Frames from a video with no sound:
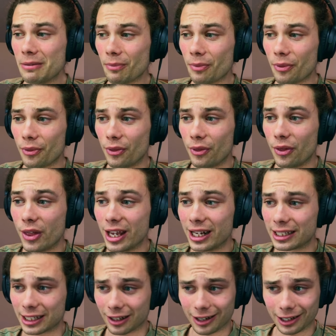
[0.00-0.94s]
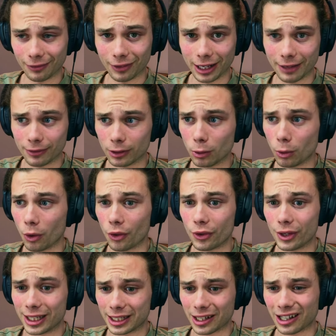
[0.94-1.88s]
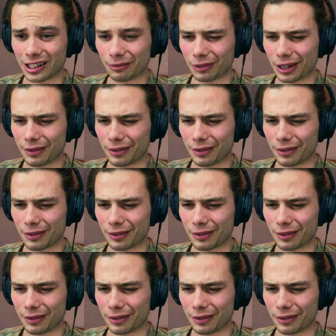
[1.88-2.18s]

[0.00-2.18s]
this kind of level or this kind of